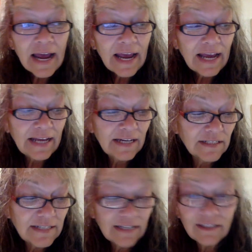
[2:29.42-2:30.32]

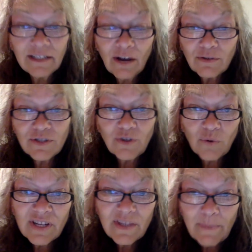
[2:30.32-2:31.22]
and telling y'all
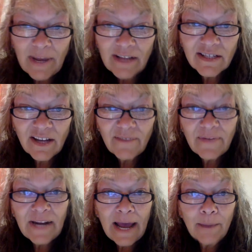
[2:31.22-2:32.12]
stories about stuff
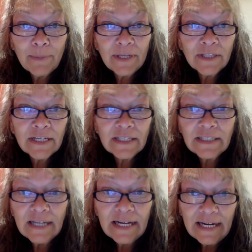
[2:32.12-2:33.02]
that happened
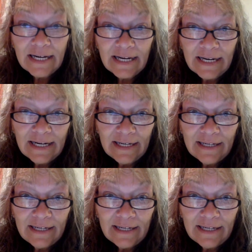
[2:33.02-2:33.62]
and